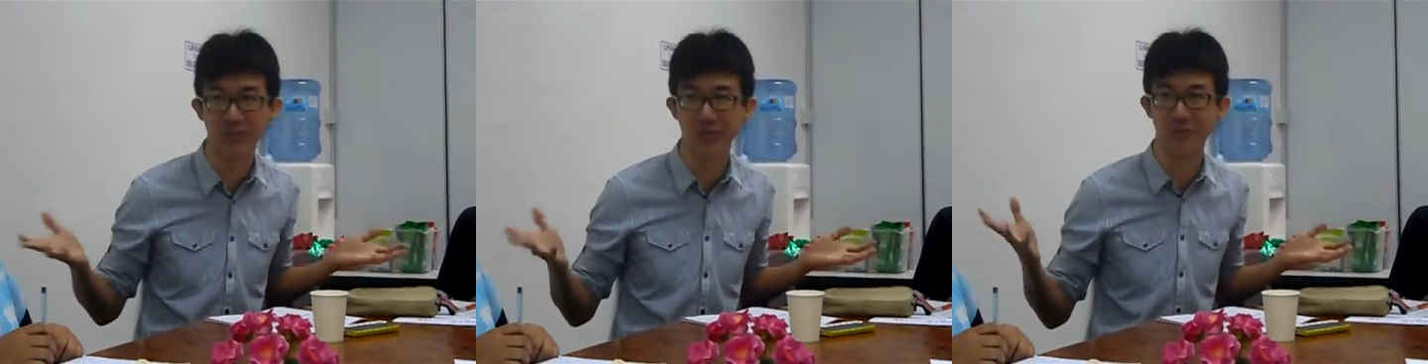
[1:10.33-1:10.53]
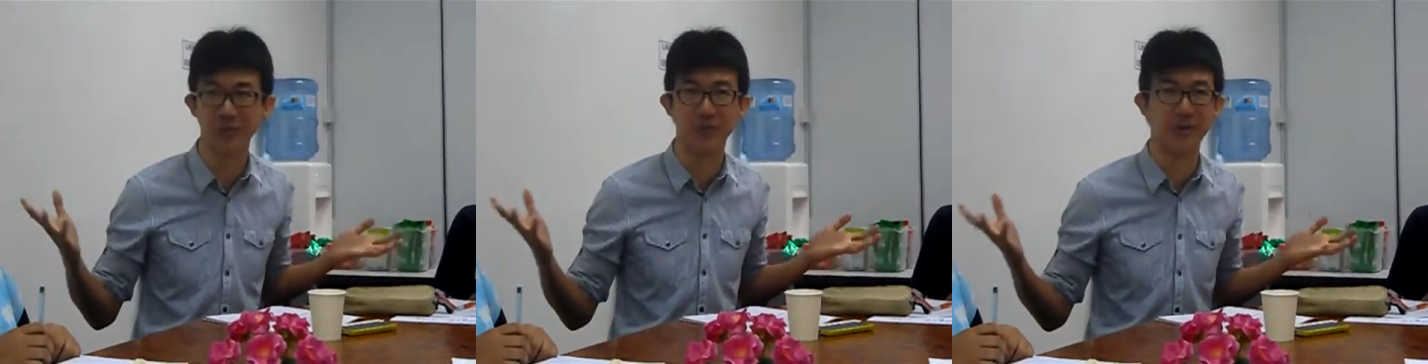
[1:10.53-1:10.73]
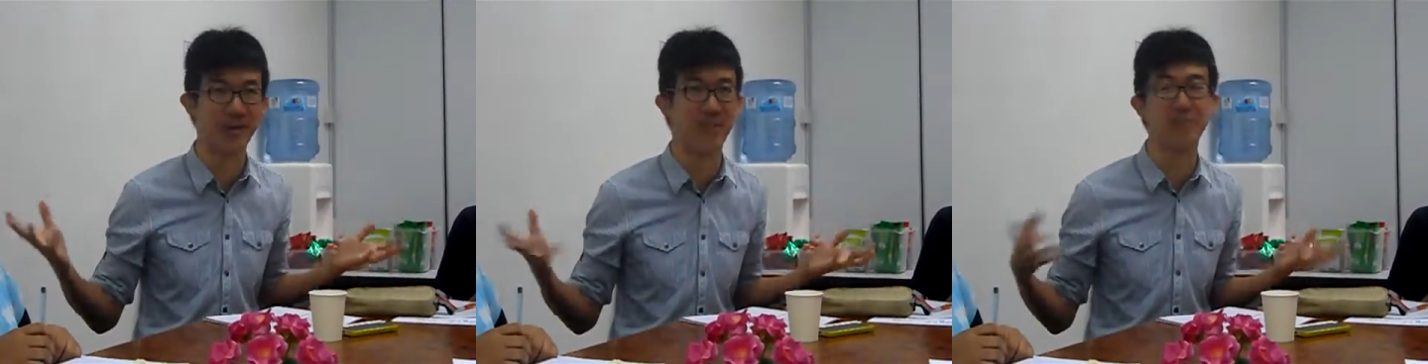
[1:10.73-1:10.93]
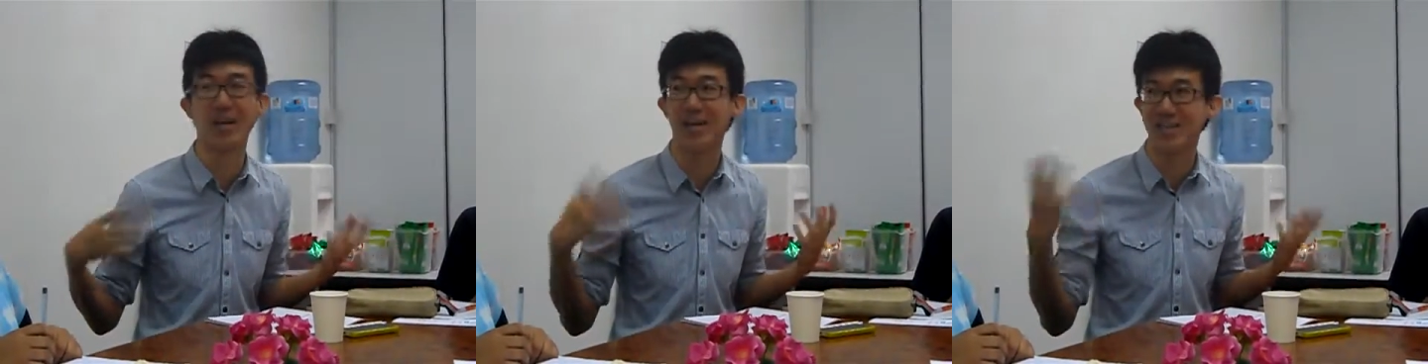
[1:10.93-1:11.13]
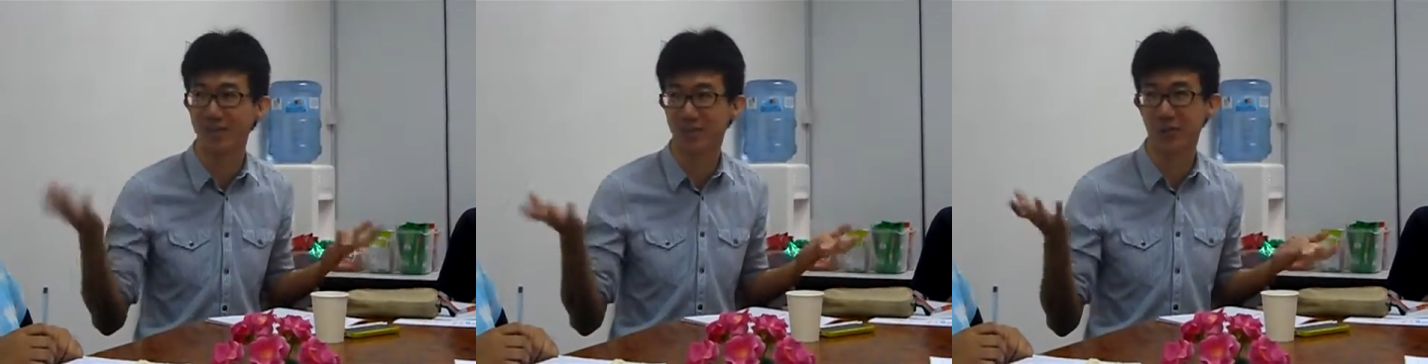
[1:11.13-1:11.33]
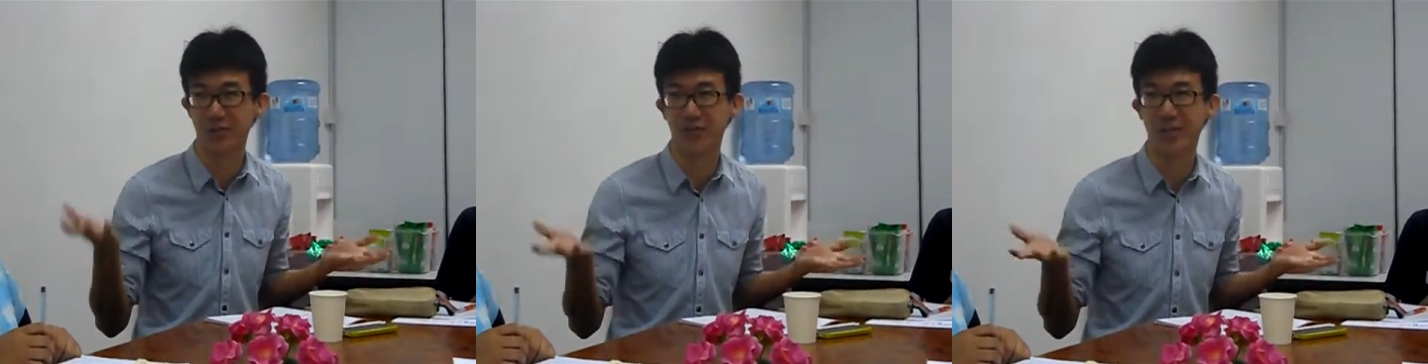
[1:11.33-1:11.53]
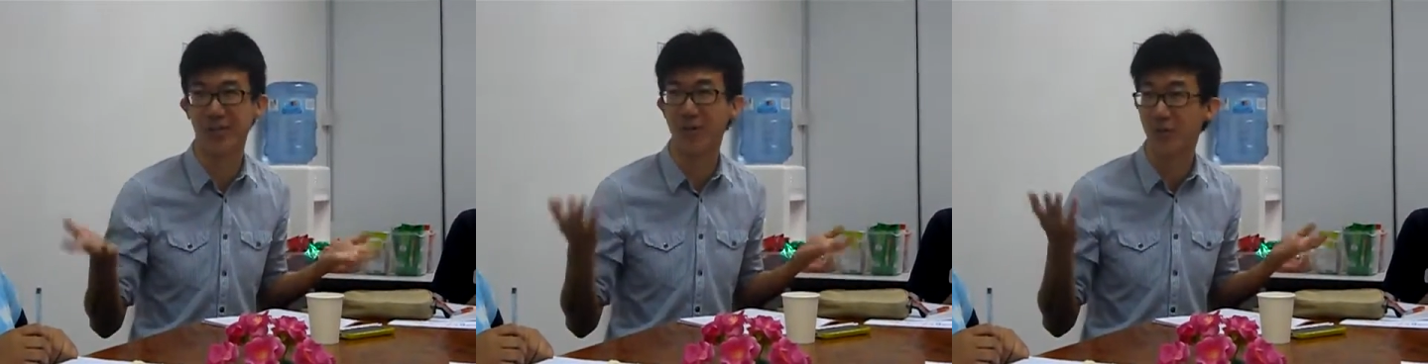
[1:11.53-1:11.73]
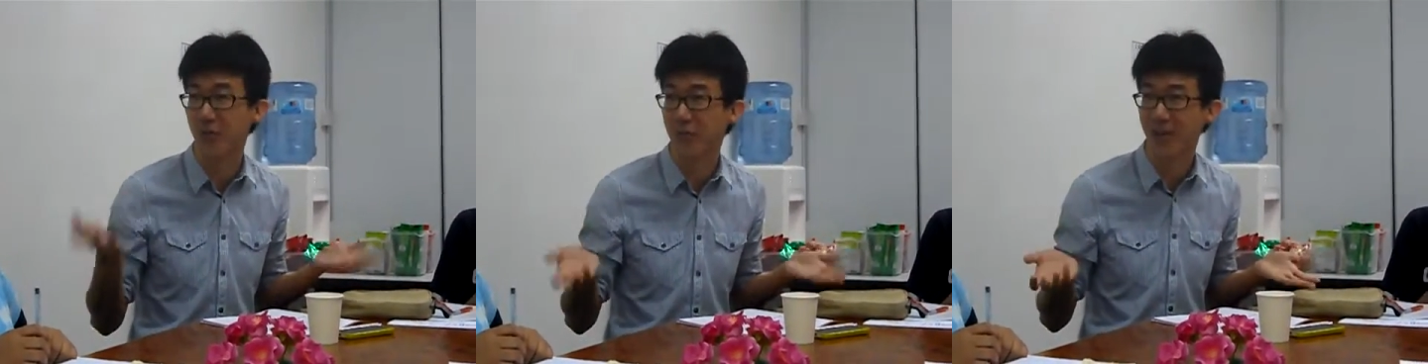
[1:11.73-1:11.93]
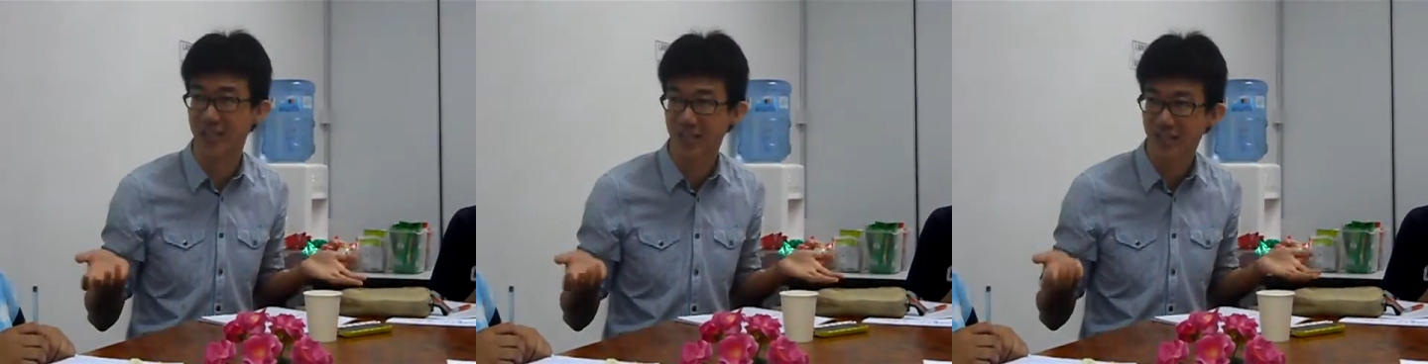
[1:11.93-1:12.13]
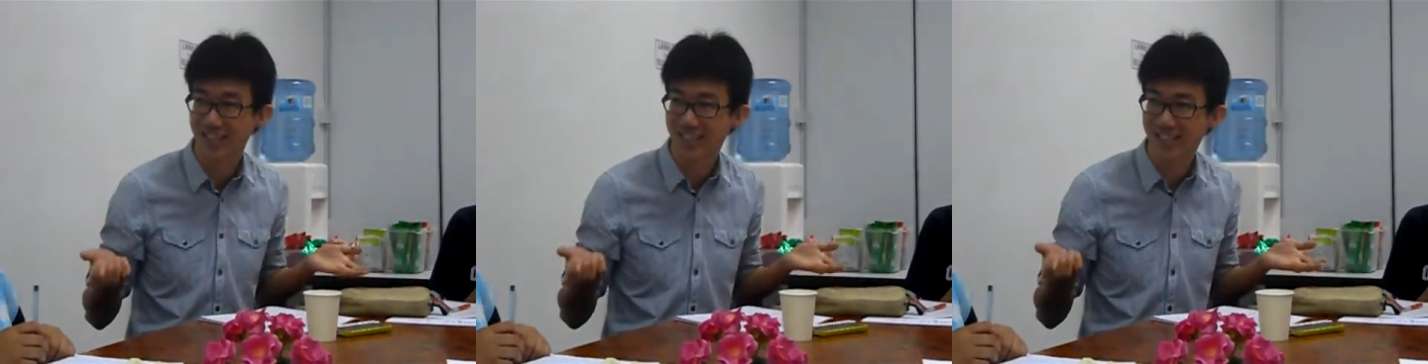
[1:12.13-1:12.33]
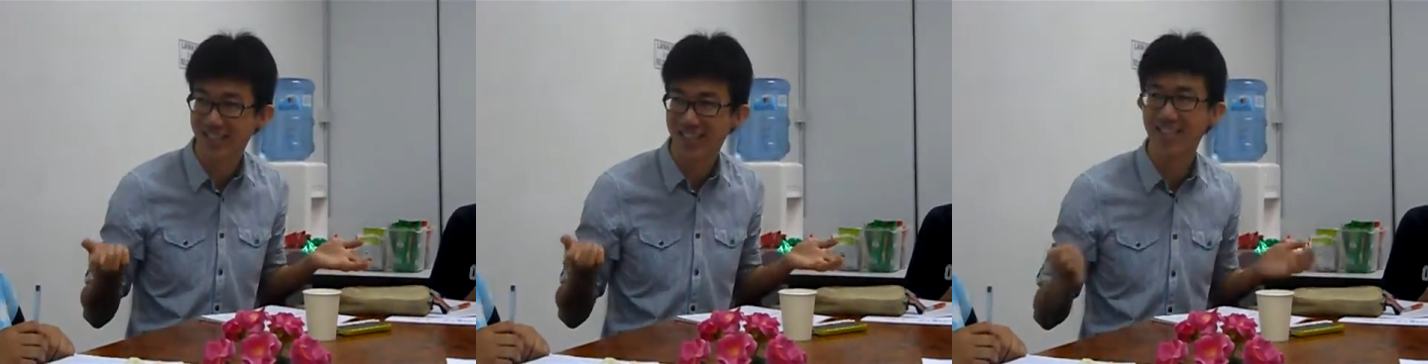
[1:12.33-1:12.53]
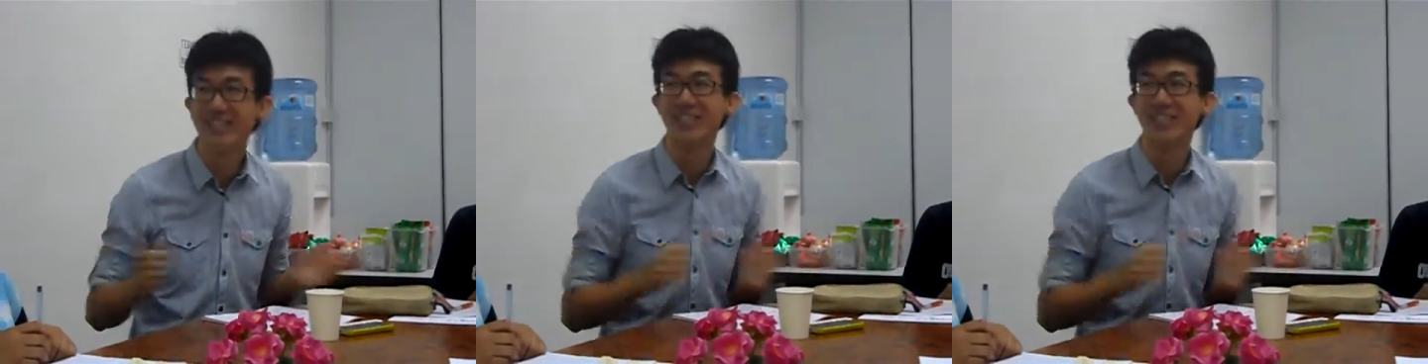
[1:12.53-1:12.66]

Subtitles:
which will make the project over budget.